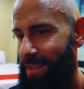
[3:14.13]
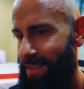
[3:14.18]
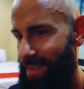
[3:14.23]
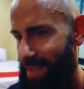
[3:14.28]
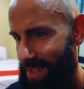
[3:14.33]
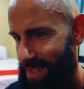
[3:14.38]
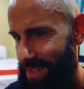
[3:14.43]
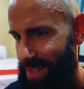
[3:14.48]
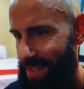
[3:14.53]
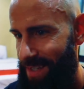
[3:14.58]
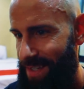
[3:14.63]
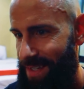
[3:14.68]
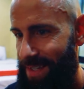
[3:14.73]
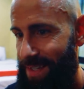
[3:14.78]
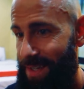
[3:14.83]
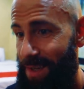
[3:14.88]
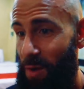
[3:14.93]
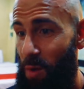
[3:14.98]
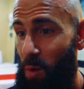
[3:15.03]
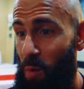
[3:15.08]
This
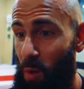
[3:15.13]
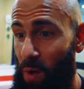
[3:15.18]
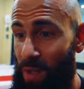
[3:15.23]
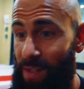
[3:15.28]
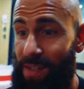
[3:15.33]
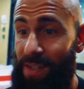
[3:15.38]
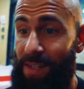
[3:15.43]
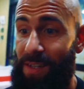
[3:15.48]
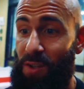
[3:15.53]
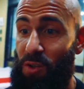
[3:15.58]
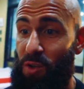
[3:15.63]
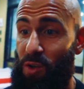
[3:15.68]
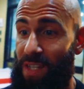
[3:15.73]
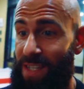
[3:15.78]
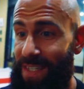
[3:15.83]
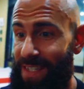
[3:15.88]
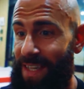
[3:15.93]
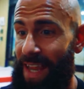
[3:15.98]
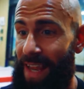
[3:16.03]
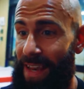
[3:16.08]
is what
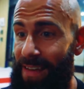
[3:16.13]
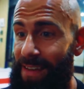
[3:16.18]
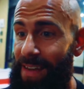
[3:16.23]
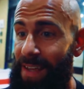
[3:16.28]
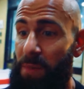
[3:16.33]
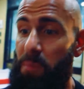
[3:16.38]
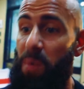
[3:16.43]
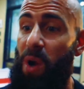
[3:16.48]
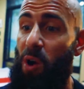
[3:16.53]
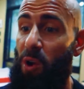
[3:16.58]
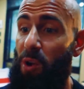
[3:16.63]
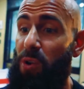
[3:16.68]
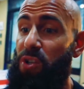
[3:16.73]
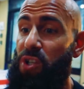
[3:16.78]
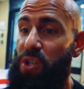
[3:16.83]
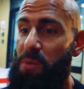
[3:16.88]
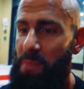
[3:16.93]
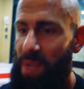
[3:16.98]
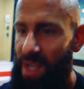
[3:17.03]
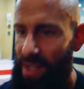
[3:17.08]
transcending
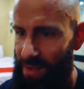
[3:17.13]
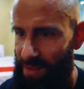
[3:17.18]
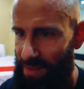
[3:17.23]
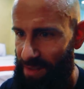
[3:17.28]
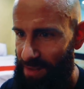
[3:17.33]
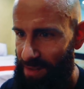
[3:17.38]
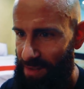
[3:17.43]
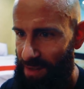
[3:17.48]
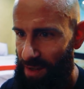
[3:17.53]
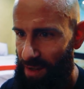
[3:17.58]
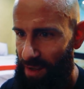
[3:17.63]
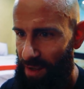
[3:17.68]
biology means.